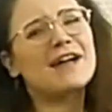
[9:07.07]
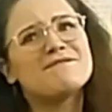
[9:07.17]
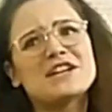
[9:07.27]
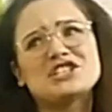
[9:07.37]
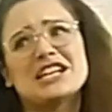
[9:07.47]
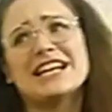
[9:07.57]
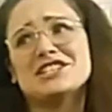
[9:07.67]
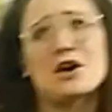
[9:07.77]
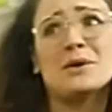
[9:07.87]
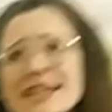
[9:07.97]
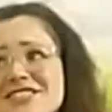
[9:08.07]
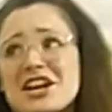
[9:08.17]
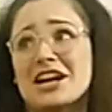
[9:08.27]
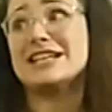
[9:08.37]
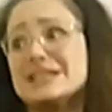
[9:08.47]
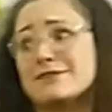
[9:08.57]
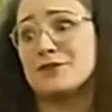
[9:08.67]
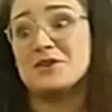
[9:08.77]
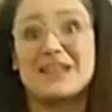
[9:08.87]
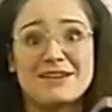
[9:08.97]
I bet you and I don't eat Chinese
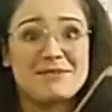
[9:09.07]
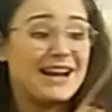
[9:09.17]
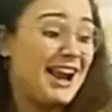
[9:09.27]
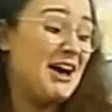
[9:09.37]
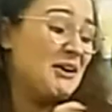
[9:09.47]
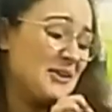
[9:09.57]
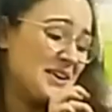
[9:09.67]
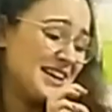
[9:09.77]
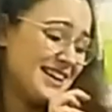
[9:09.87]
food. Leave me alone.